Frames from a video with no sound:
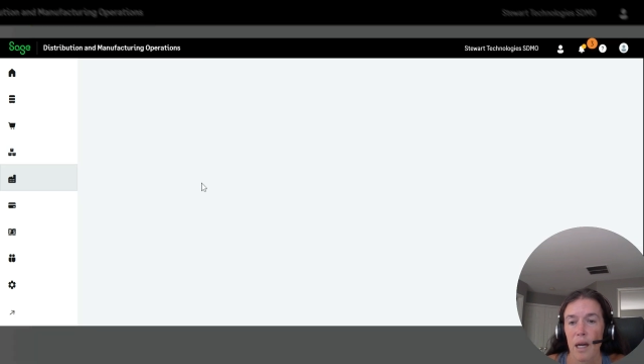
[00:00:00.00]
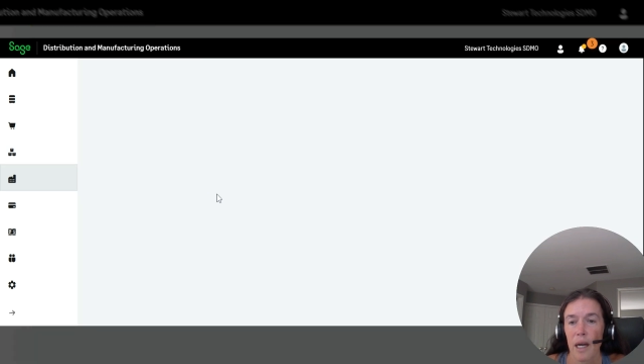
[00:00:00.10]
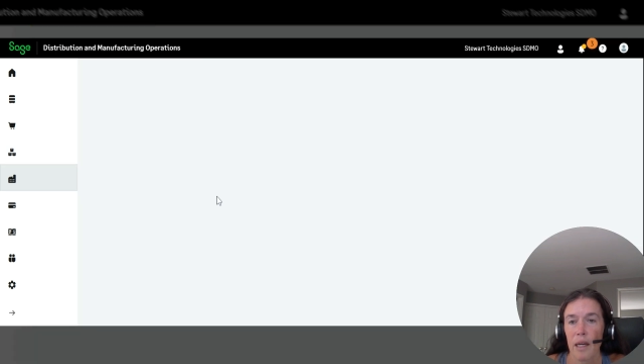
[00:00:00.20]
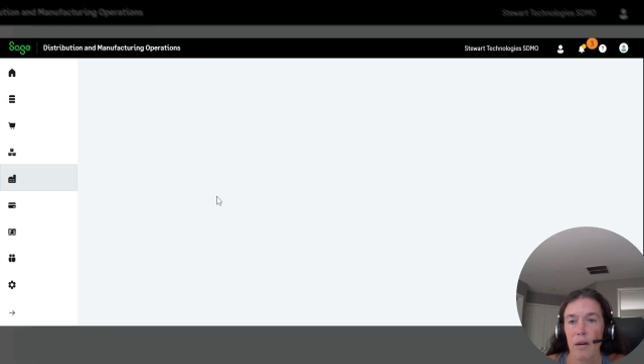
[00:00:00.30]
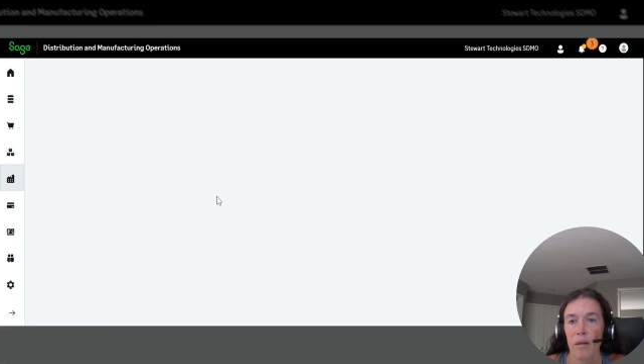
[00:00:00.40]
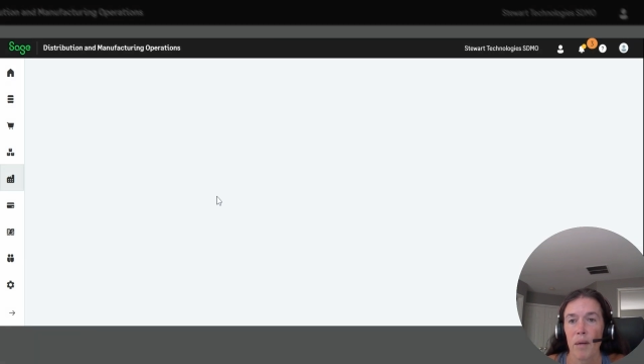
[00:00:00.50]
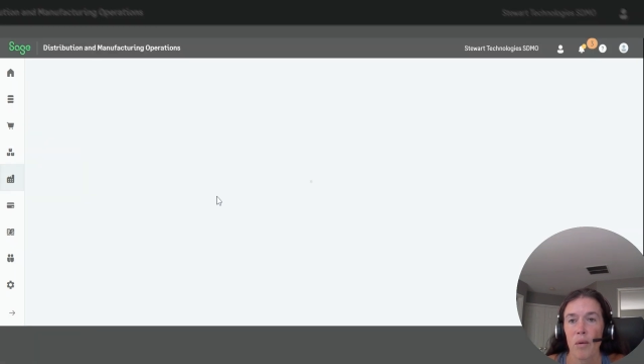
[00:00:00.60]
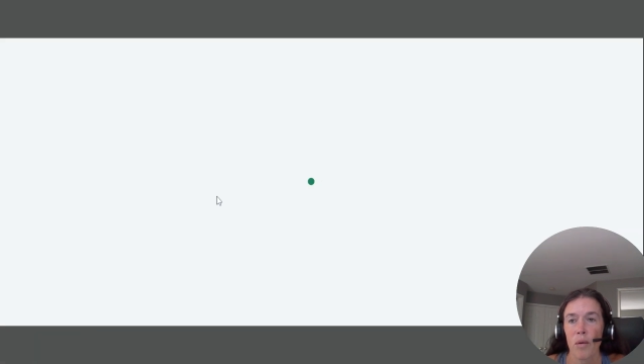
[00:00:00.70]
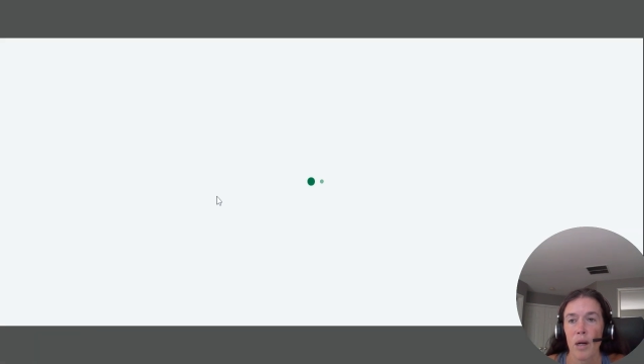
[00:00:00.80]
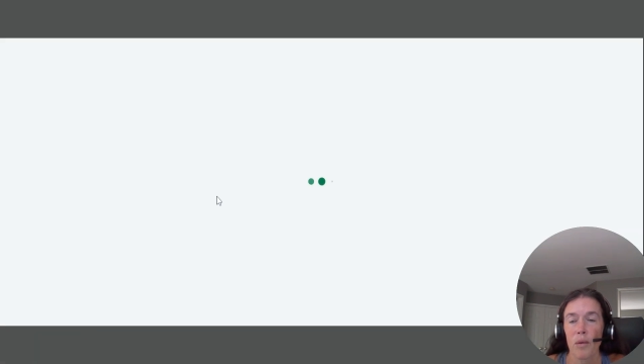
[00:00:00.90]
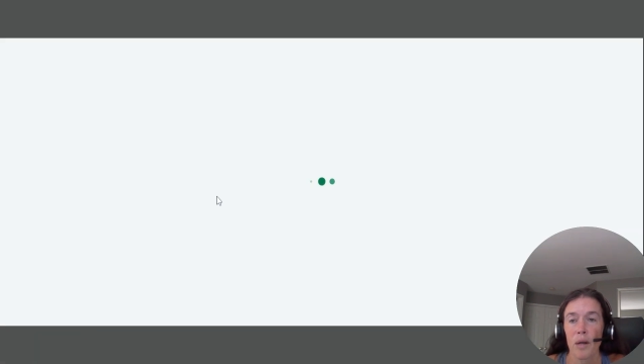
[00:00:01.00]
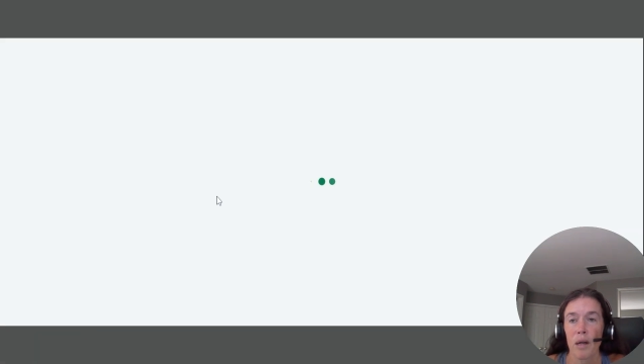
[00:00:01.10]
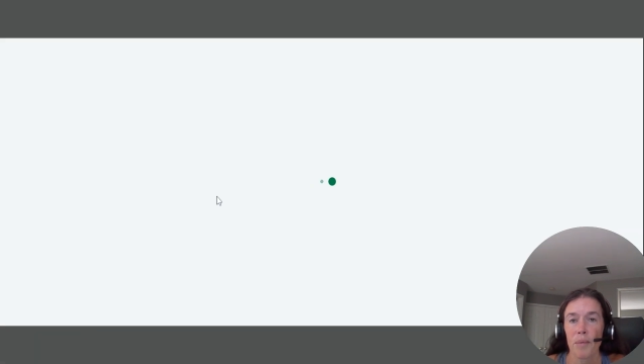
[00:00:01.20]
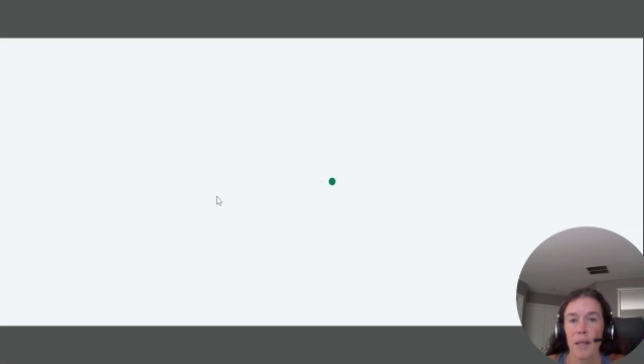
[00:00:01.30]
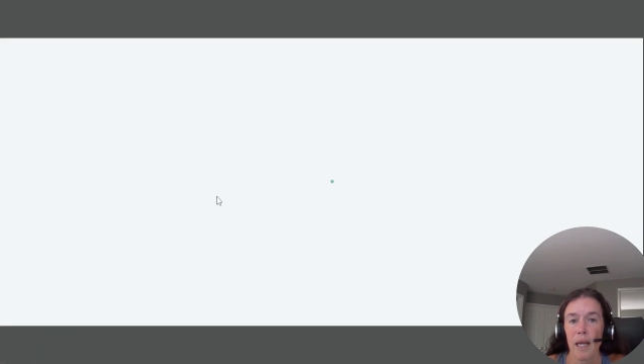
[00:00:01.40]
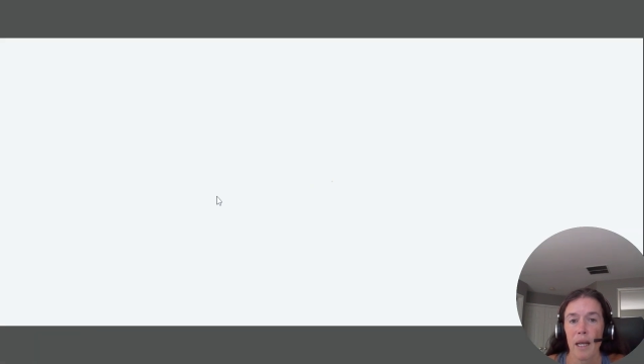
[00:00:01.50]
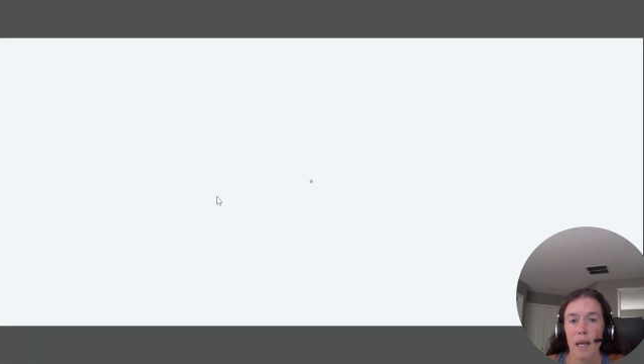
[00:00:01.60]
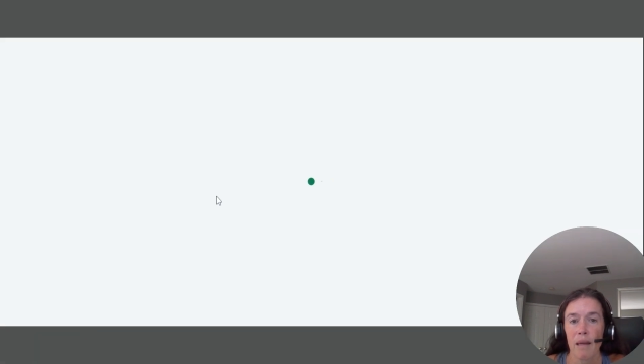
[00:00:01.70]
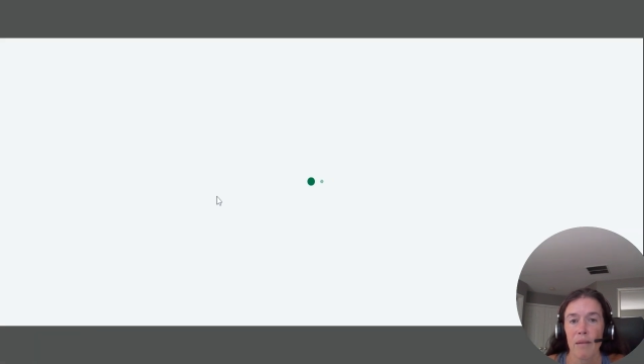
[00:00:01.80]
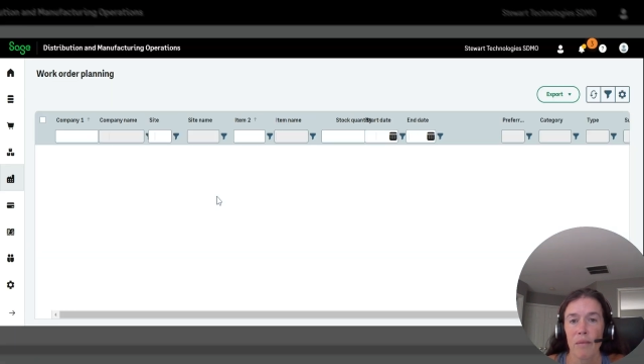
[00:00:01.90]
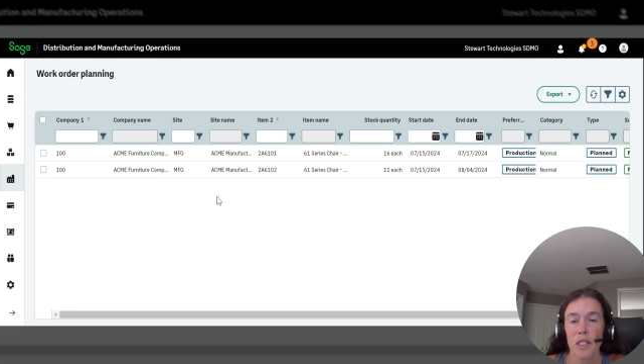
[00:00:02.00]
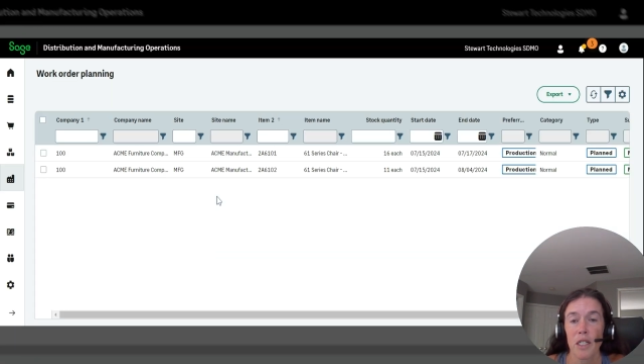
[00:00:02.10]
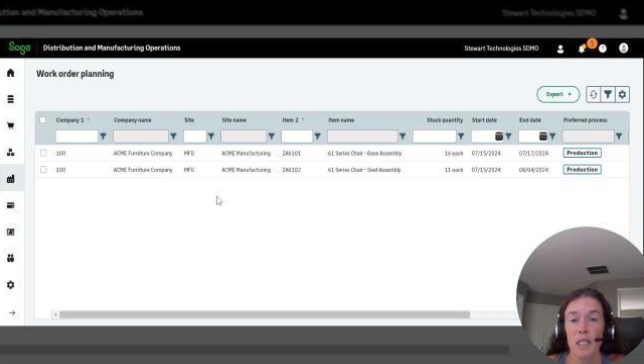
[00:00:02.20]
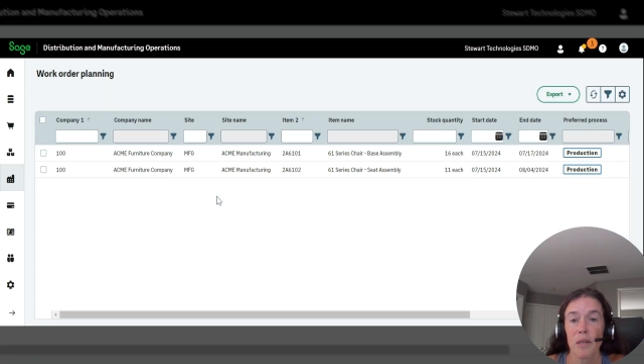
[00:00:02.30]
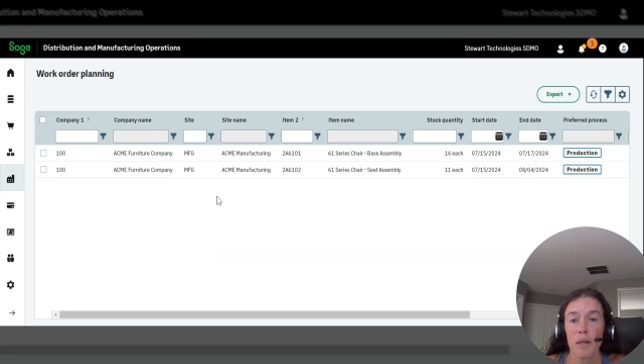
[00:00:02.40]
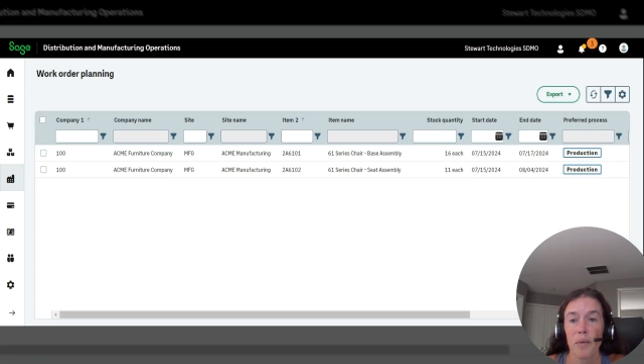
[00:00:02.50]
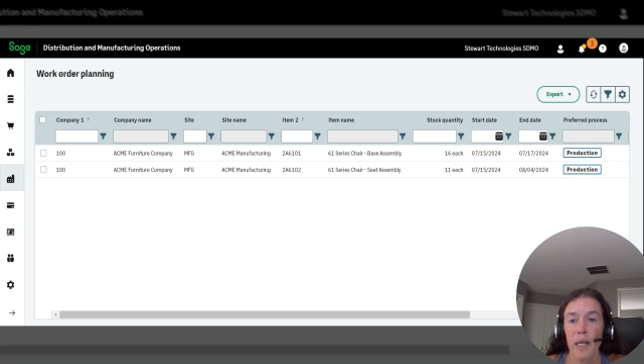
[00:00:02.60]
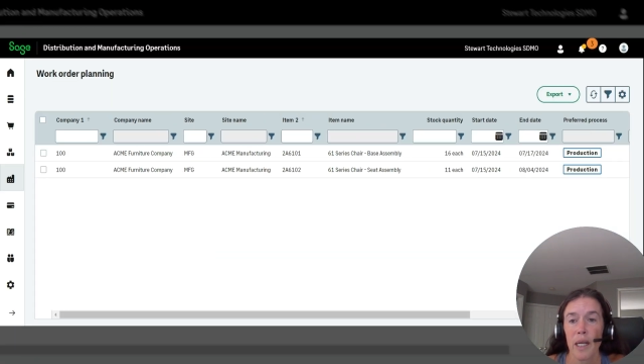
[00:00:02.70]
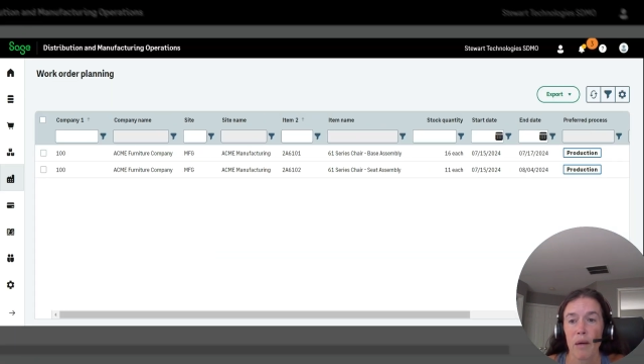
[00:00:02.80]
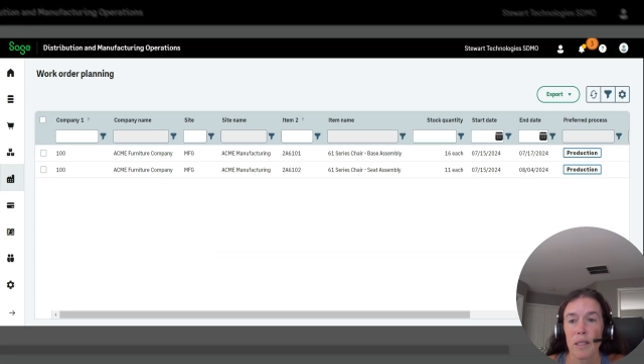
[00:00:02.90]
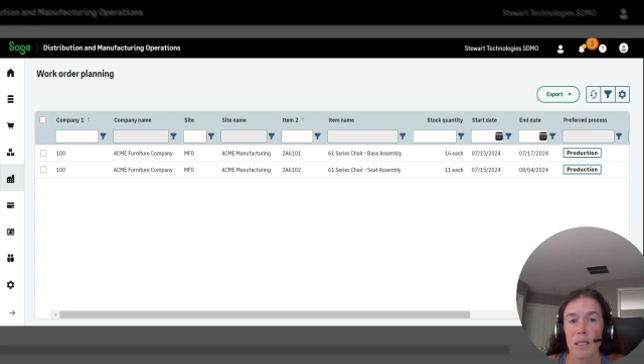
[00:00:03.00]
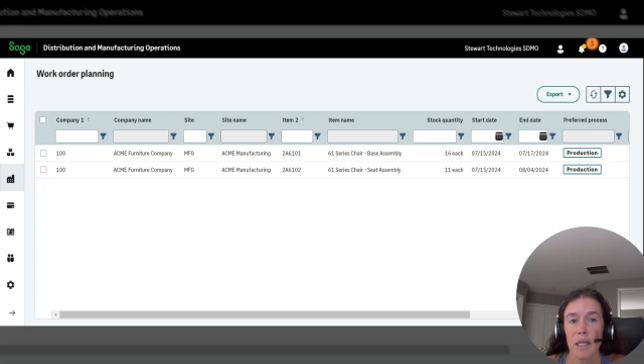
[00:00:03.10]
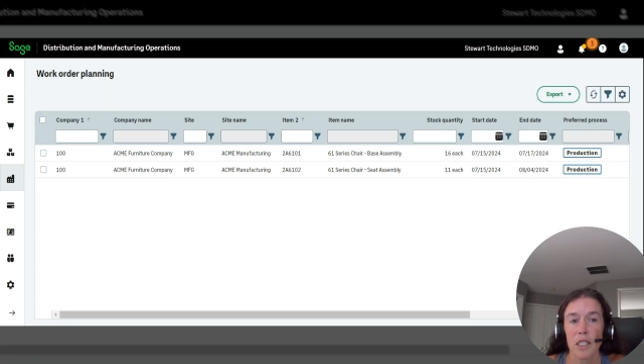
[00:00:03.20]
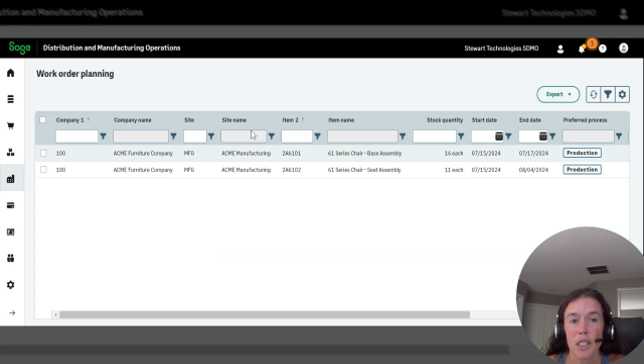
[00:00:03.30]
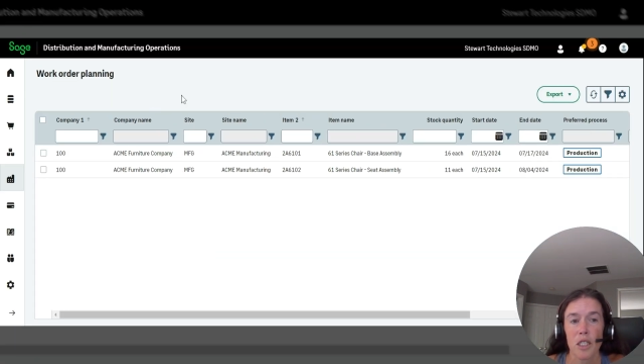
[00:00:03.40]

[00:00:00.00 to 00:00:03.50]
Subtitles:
and go to my work order planning, which I do want to point out with Sage